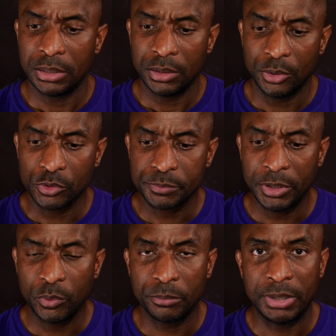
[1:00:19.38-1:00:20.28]
Those
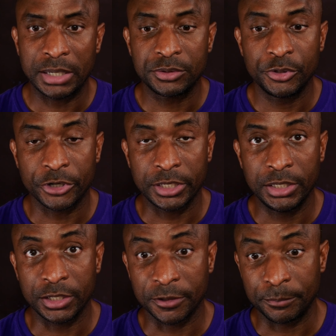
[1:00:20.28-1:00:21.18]
men went back to their
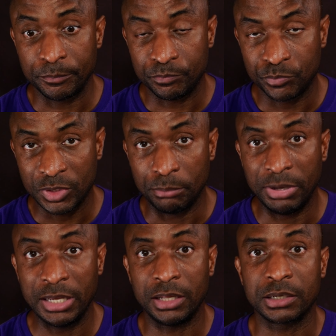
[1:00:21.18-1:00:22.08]
king,
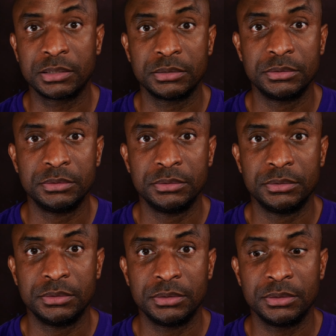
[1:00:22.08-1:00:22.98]
Balak.
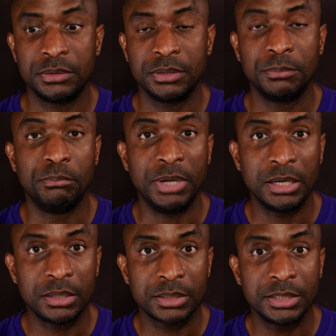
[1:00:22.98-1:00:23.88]

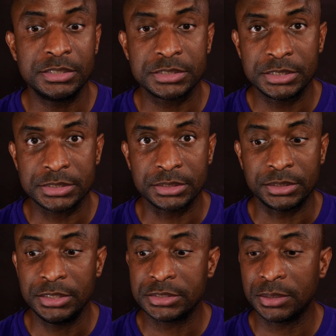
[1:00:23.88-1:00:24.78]
Balak insisted.
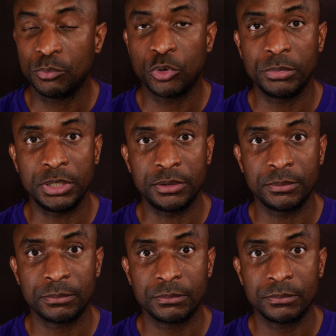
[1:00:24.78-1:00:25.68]
He sent more men.
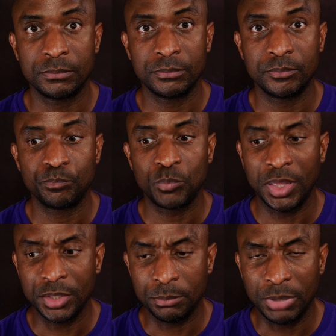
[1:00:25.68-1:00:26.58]

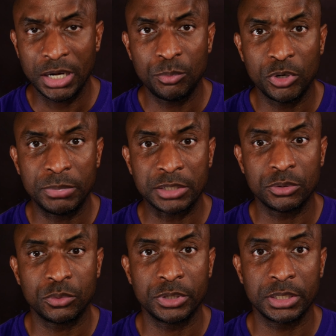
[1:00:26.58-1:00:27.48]
And then Balaam went back to
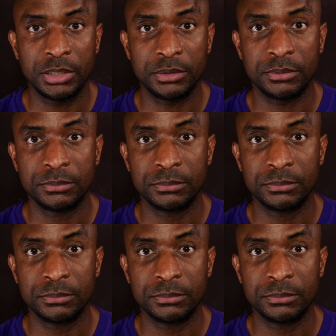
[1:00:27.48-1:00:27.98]
the Lord again.